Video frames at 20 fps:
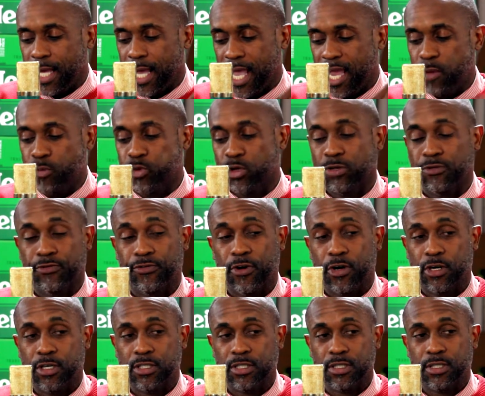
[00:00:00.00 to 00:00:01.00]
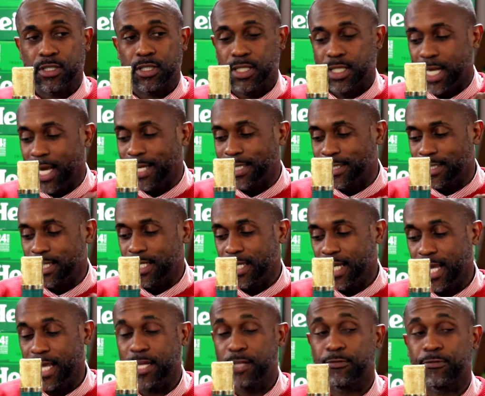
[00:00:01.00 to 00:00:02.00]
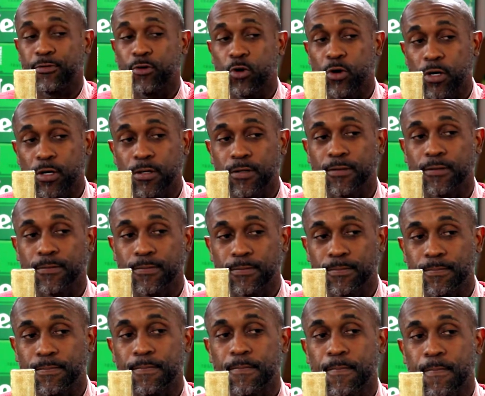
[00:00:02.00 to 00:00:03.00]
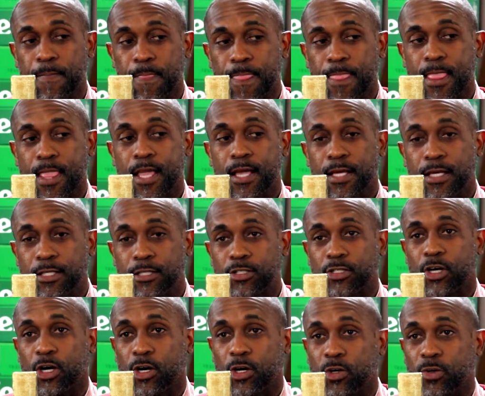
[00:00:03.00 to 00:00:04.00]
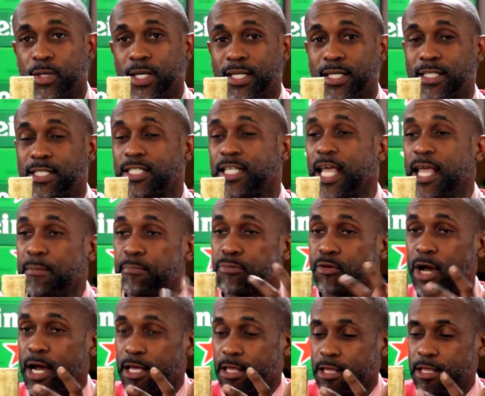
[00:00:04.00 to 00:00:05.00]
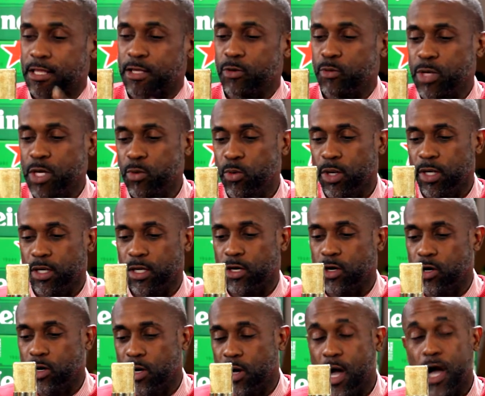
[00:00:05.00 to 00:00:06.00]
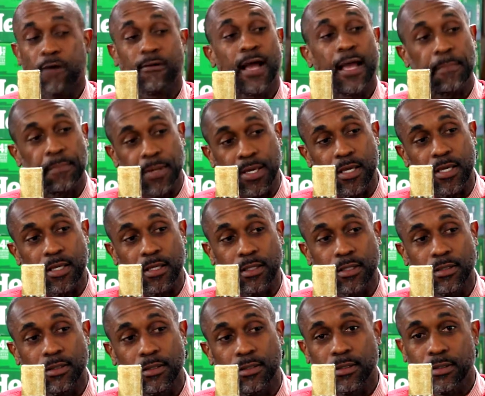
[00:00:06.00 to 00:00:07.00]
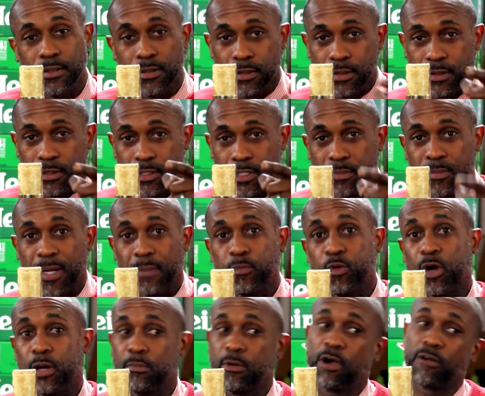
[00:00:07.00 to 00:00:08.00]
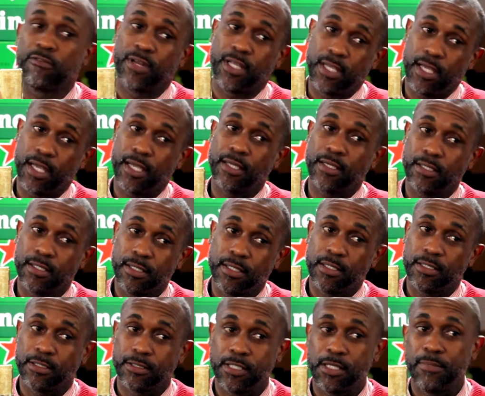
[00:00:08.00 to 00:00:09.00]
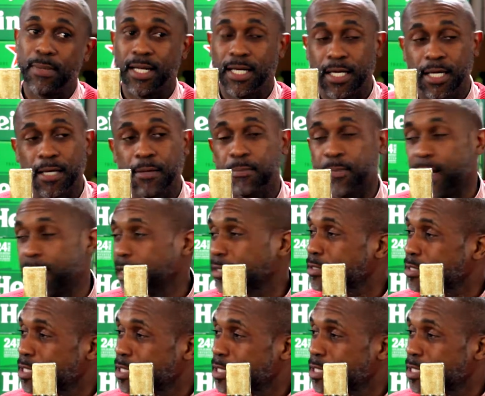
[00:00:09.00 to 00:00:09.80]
April 1st, 1984. So in the same breath, we want to go R.I.P. to my boy Marvin Gaye because he made an impact.